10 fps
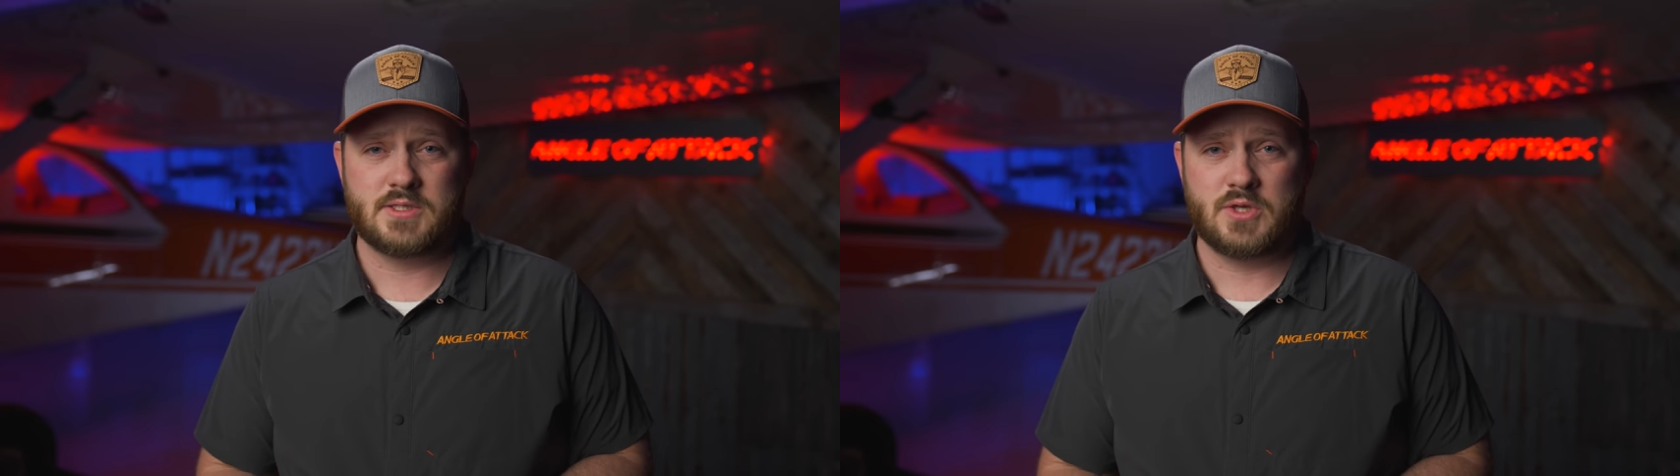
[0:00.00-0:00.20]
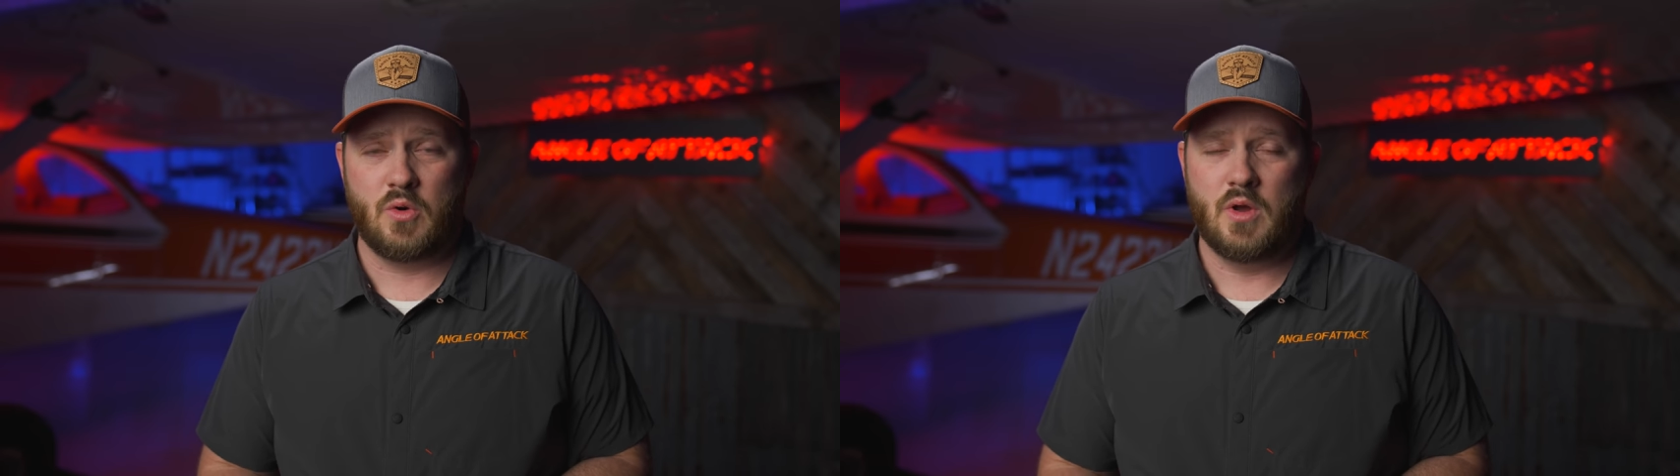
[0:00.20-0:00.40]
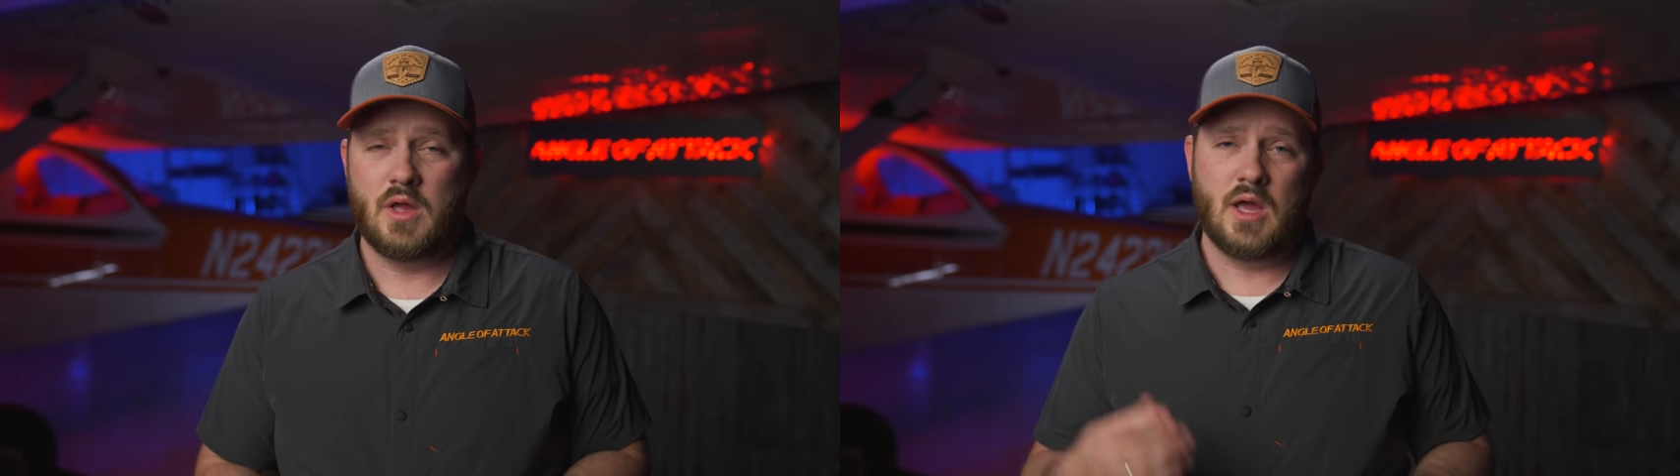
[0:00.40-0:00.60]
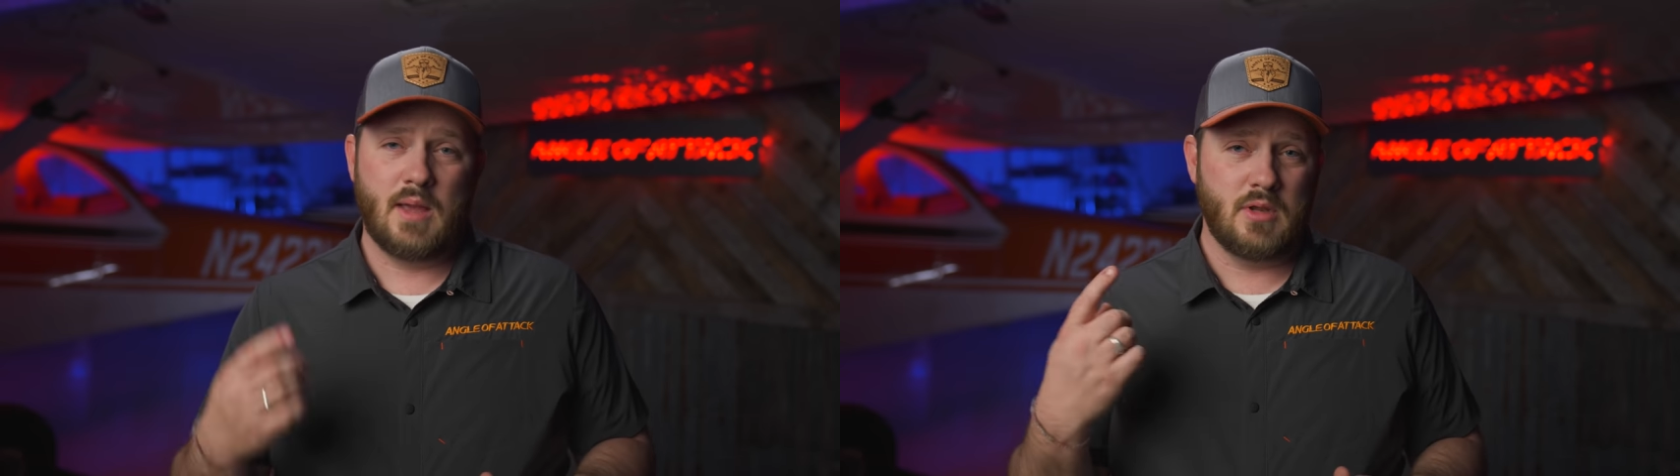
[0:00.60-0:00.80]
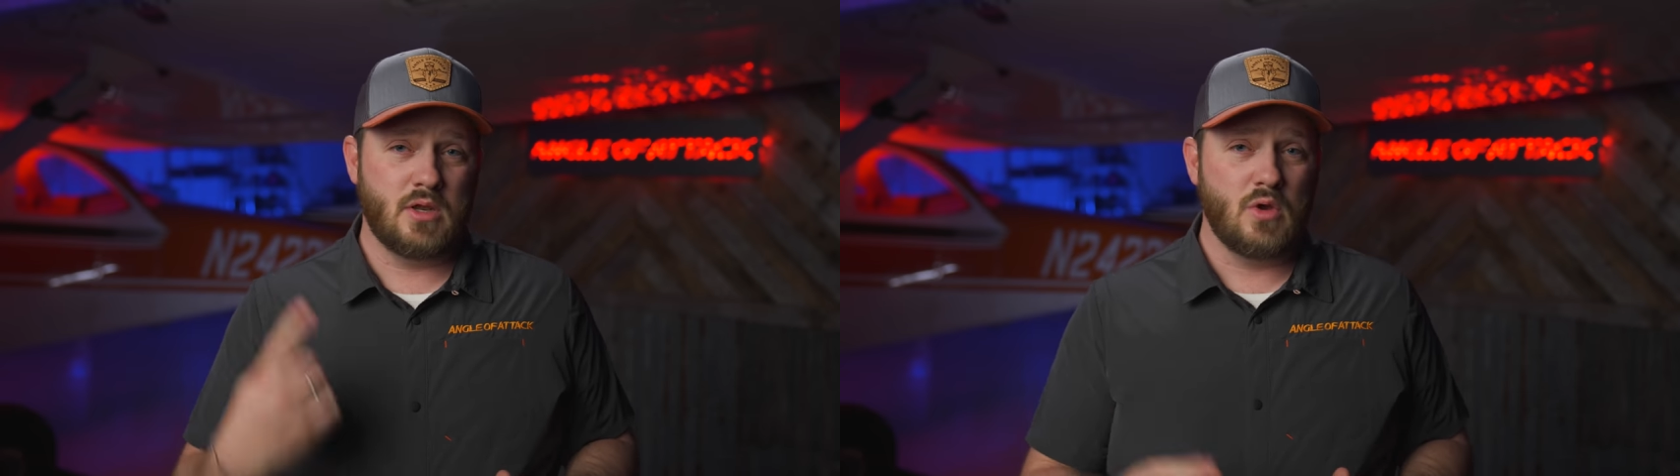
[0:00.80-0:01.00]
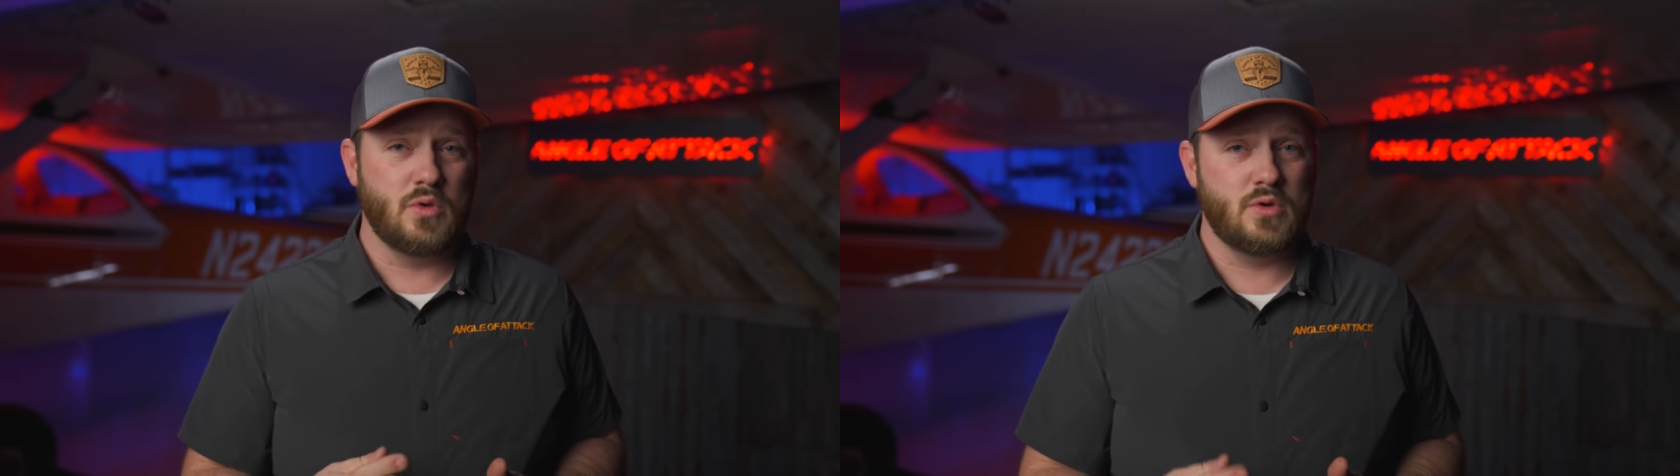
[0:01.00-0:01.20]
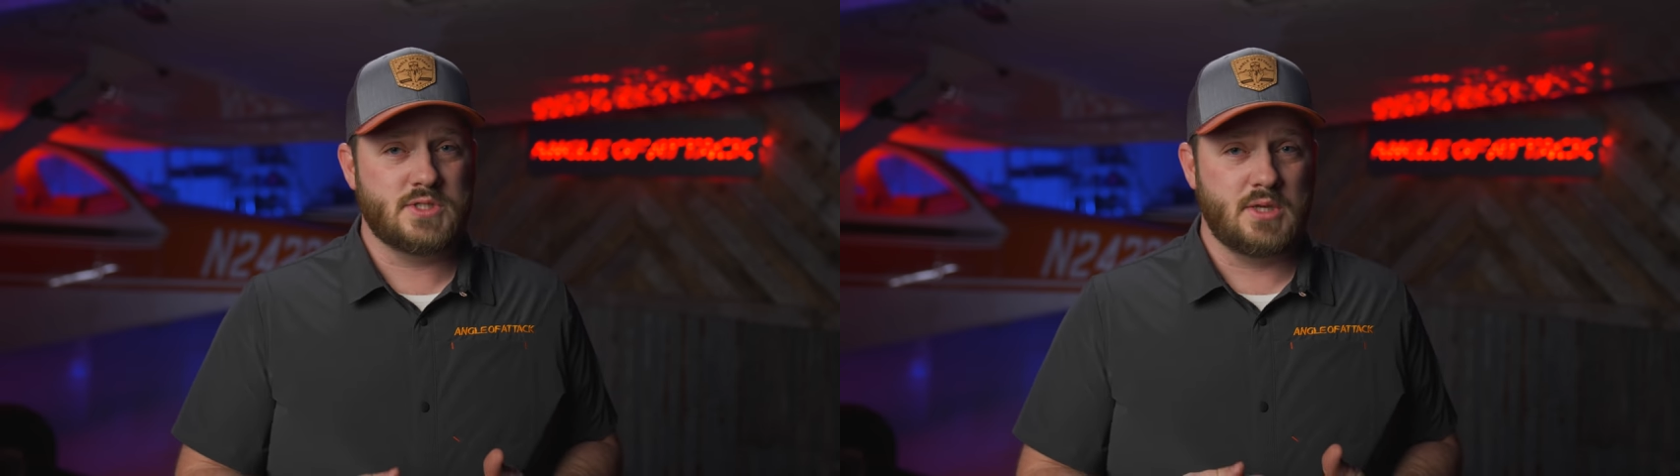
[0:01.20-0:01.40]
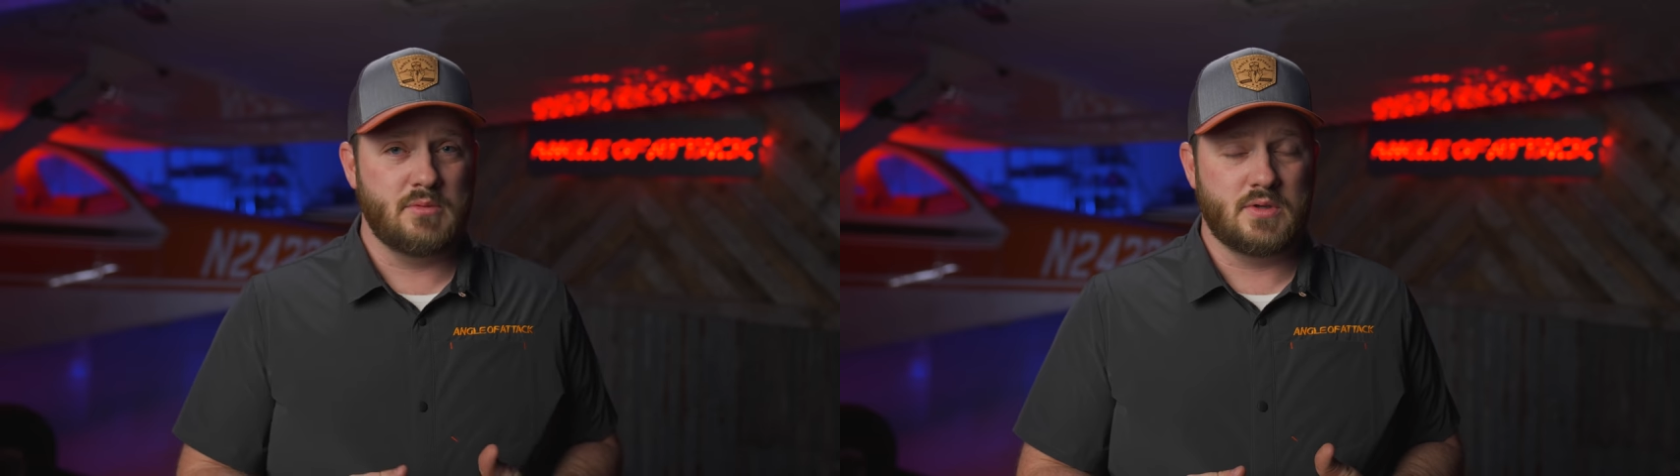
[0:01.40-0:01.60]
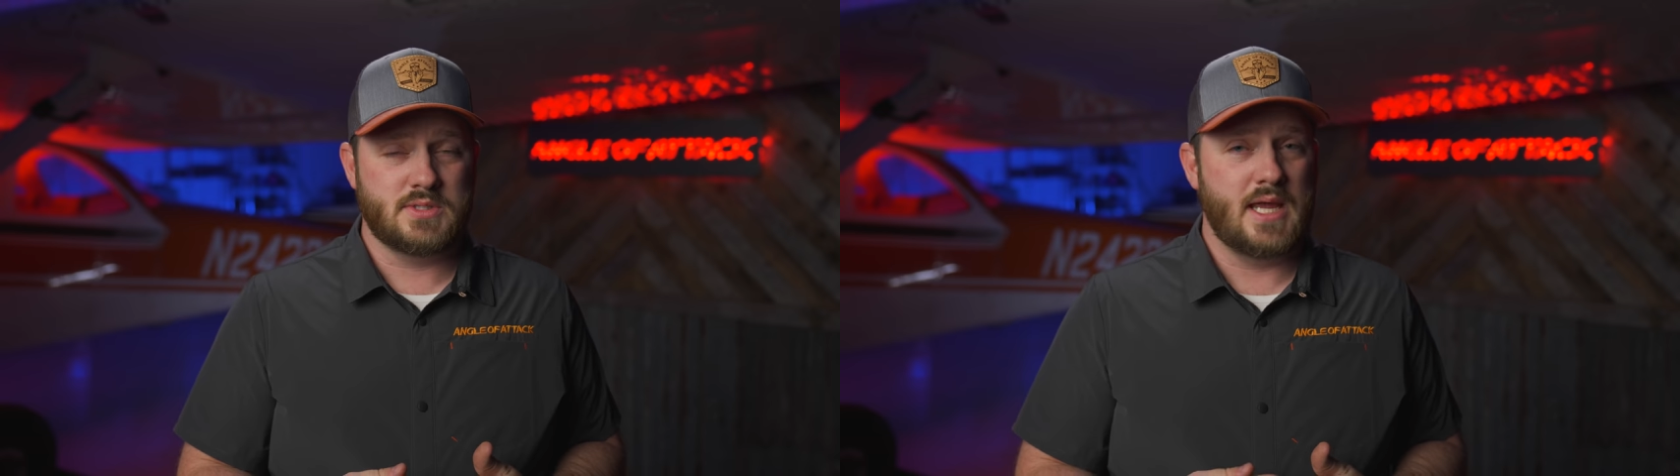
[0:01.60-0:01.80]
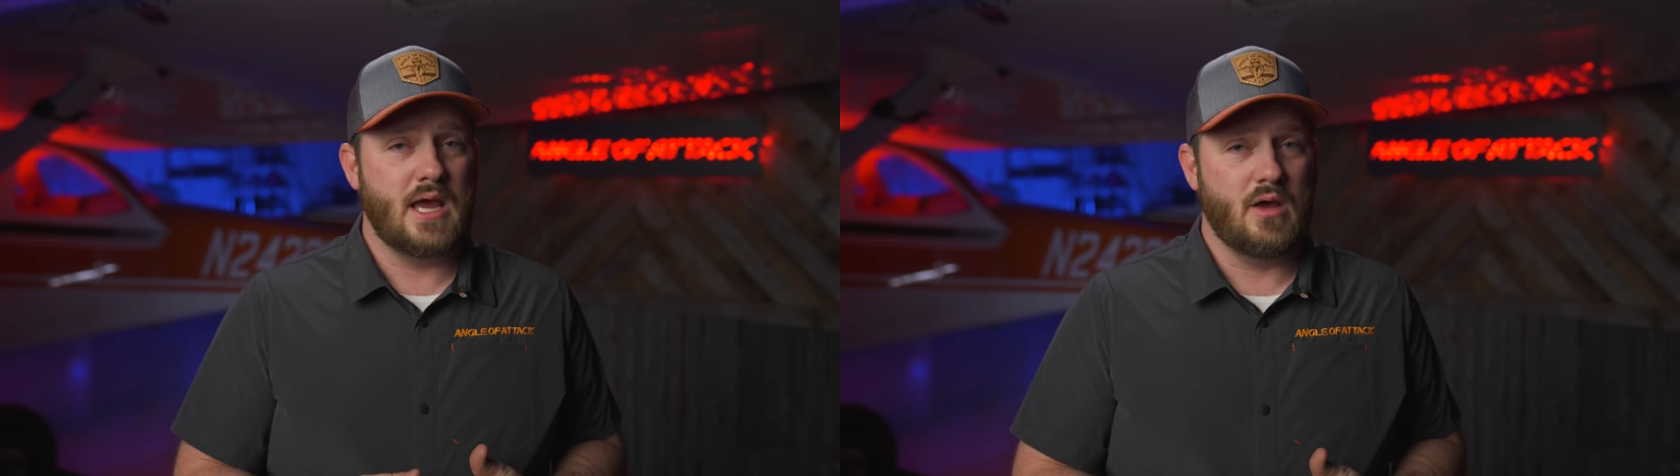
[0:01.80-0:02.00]
So I'm gonna go through some of those
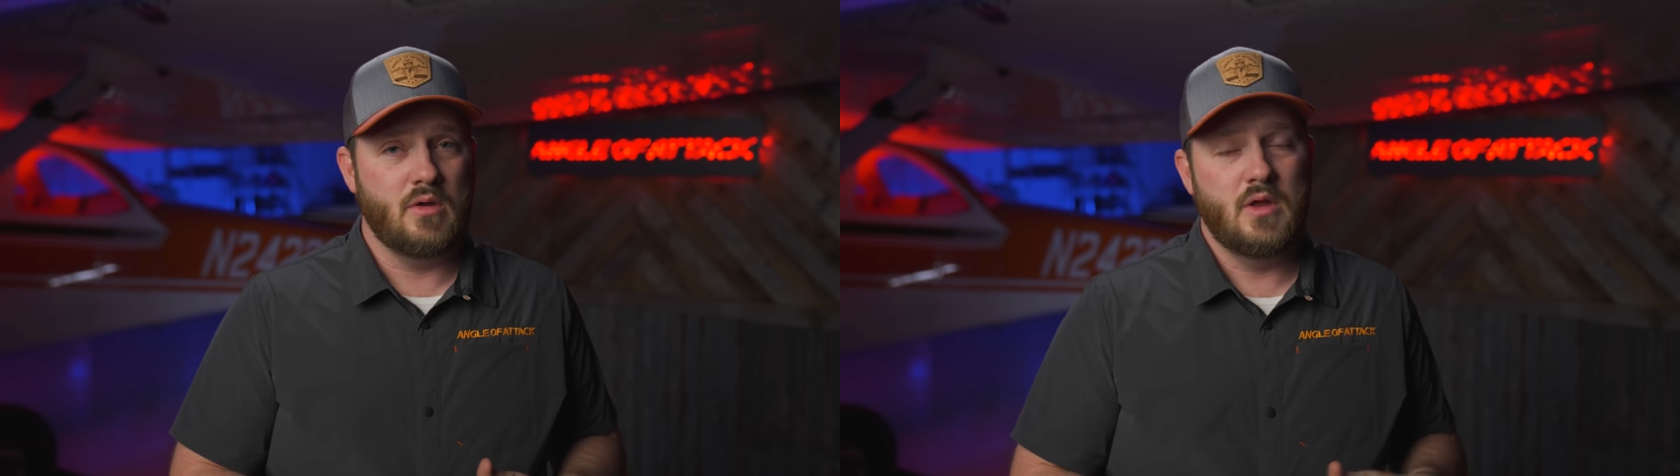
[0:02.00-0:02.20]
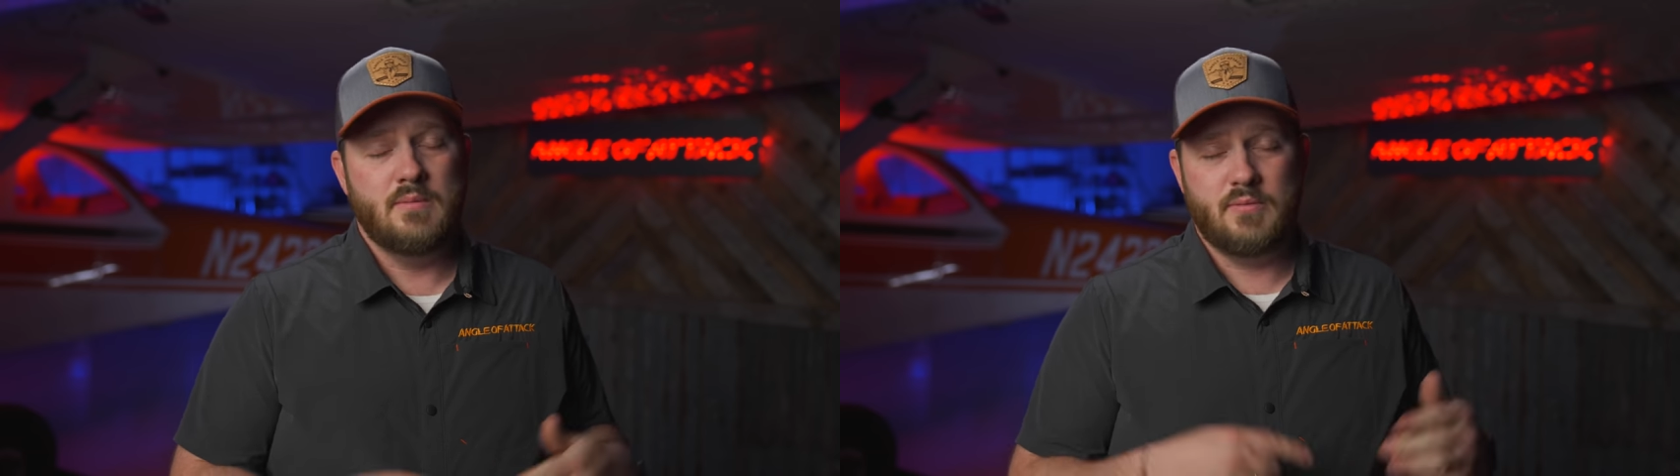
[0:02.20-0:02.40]
now